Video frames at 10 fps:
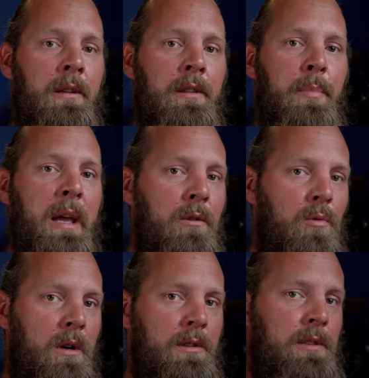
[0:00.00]
The bigger
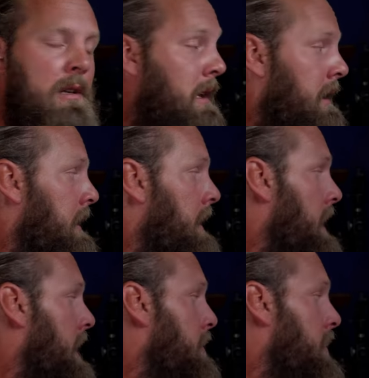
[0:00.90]
ones, like the
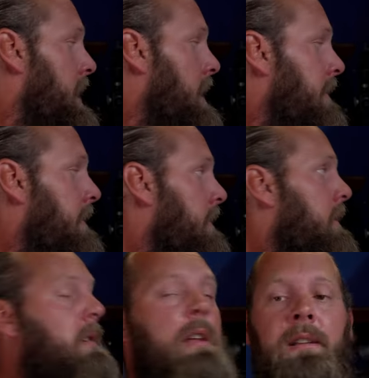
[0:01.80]
MPF
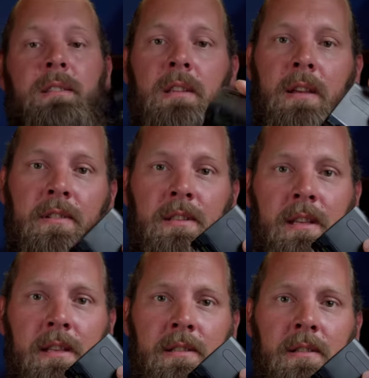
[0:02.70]

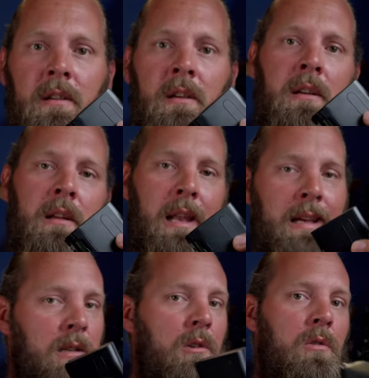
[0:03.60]
970s,
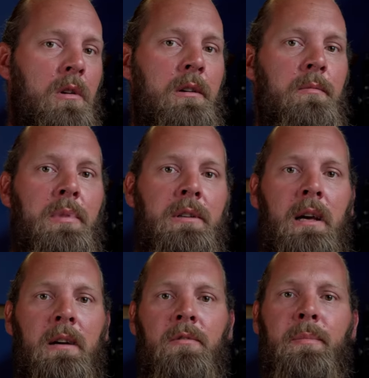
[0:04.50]
last longer but
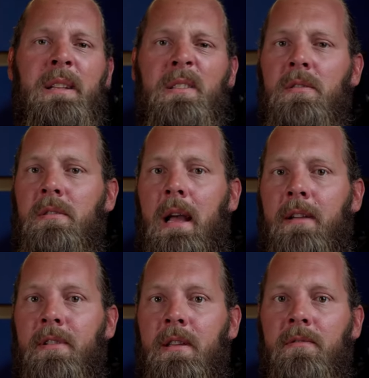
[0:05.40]
are a bit too
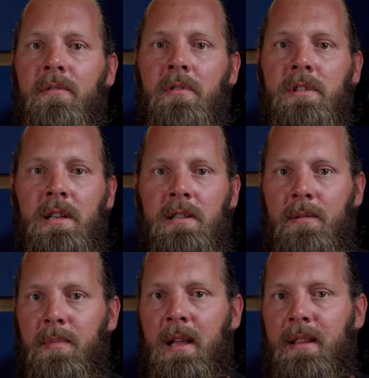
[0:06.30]
heavy for a
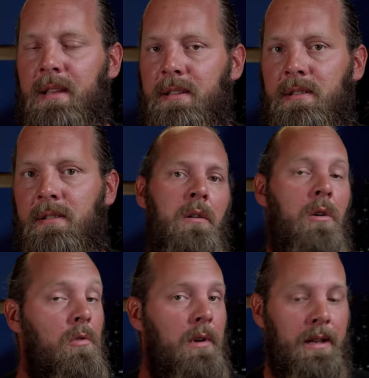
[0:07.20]
setup like this.
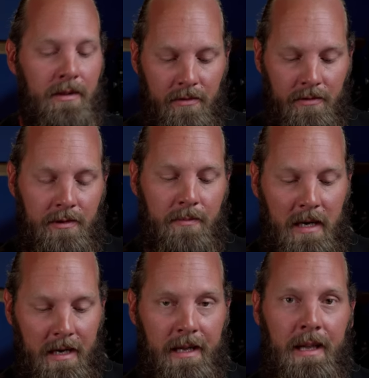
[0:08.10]
Or I use
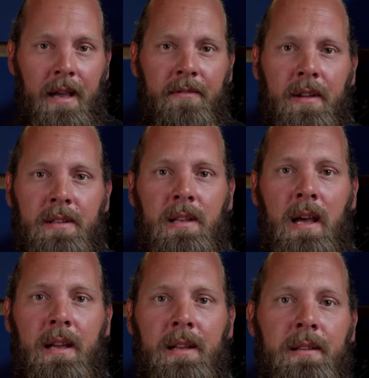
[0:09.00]
my FX
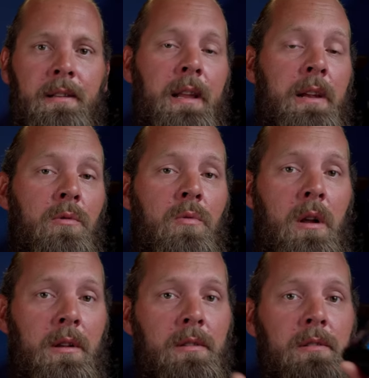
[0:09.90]
Lion Nano
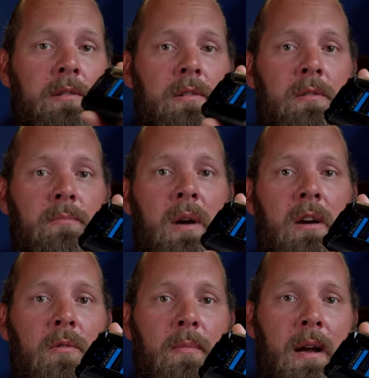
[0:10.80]
1 to
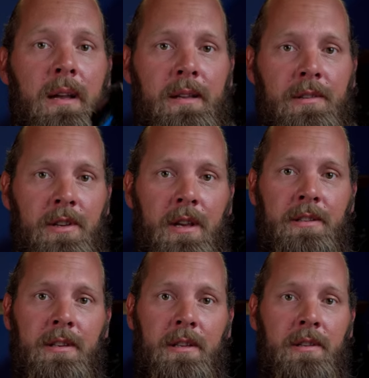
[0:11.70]
power my
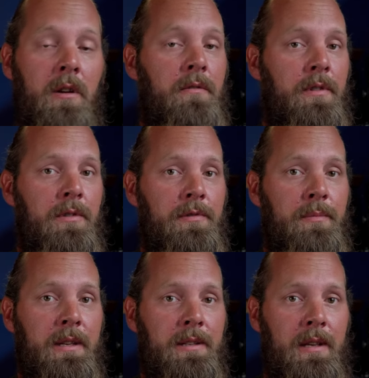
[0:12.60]
GH6 over
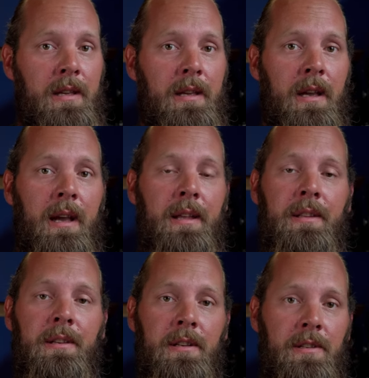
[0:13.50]
USB-C and
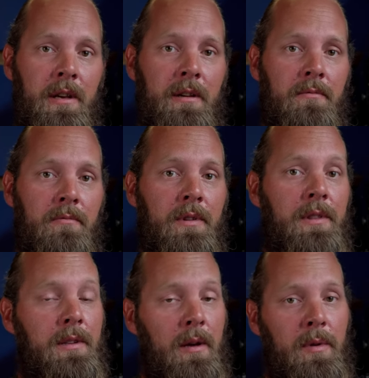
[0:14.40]
the Ninja with
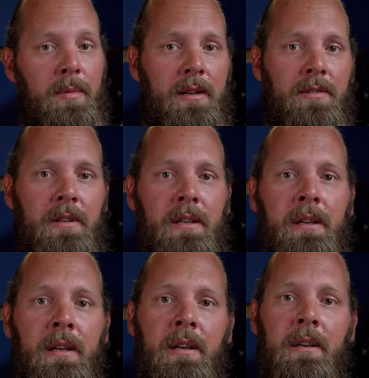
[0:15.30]
the dummy battery
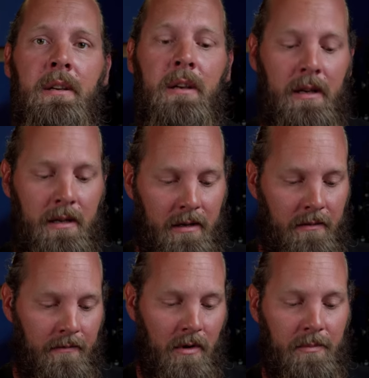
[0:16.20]

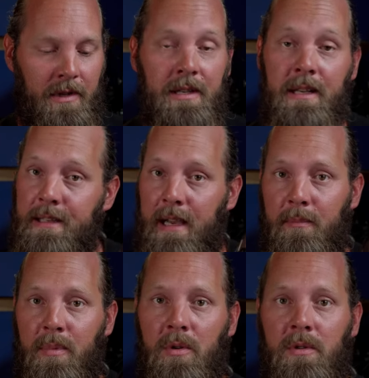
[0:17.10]
from the
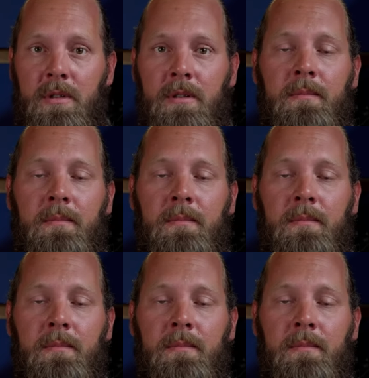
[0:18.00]
D-Tap port.